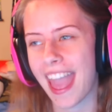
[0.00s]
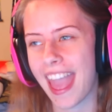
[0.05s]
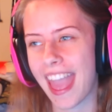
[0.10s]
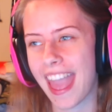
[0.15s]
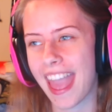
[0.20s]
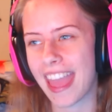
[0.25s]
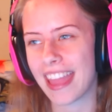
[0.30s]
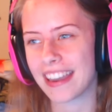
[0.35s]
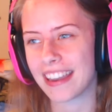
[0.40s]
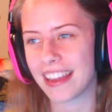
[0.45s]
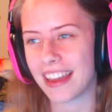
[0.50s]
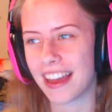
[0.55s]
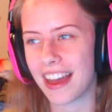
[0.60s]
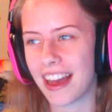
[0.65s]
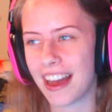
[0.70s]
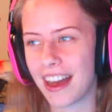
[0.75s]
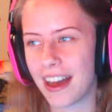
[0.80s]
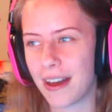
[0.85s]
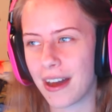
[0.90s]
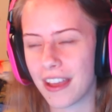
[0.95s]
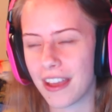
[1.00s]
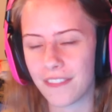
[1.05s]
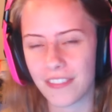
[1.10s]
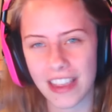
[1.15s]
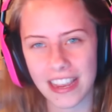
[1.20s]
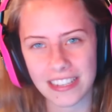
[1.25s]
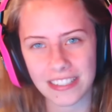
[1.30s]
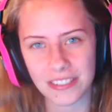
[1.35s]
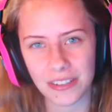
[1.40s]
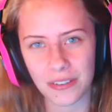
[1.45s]
And uh, if
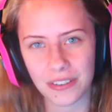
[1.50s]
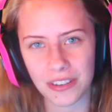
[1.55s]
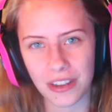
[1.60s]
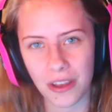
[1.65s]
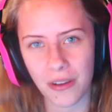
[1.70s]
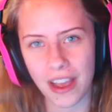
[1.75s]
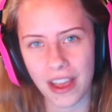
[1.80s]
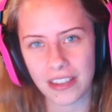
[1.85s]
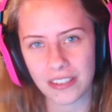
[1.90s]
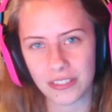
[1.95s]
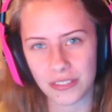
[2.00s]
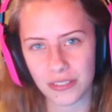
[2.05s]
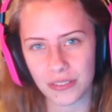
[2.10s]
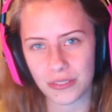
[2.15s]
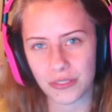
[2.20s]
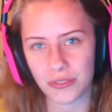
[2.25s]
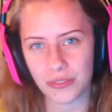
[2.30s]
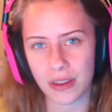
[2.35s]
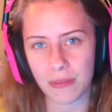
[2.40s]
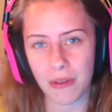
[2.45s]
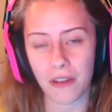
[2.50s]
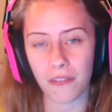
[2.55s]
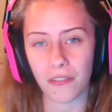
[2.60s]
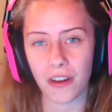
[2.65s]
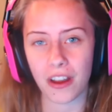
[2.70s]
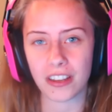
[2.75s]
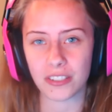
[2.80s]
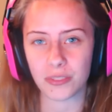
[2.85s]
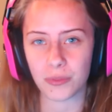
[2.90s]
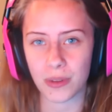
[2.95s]
you guys don't know, I do stream
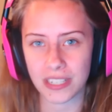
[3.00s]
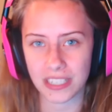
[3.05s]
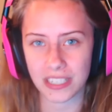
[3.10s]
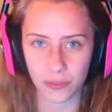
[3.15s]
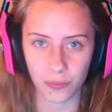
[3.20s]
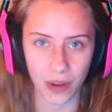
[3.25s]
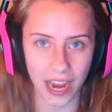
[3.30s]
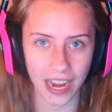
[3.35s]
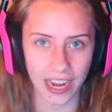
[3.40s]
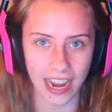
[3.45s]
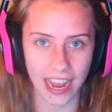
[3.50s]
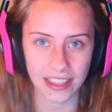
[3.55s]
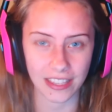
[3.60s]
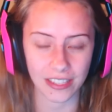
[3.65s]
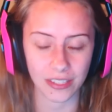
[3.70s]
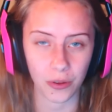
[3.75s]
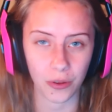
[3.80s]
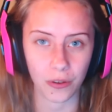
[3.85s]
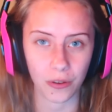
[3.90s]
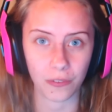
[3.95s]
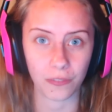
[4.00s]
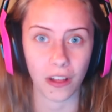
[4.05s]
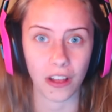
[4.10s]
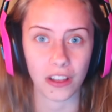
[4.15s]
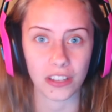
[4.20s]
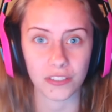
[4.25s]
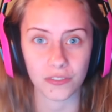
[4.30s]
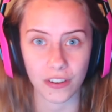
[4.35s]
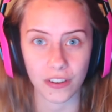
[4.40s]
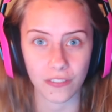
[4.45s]
over on Twitch. This is where I got this whole
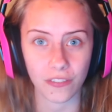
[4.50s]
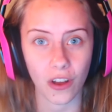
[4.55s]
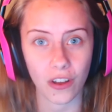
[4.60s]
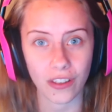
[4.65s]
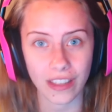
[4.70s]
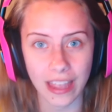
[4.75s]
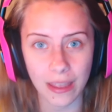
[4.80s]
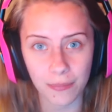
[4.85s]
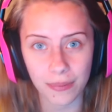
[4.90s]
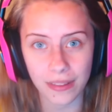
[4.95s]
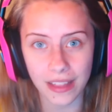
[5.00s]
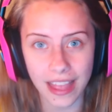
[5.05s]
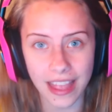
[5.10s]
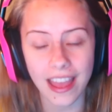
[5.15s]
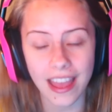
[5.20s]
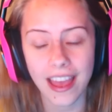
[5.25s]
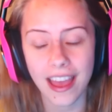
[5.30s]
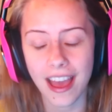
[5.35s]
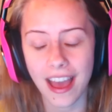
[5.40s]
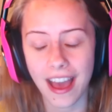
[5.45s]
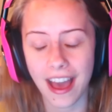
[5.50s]
flawless free for all gameplay.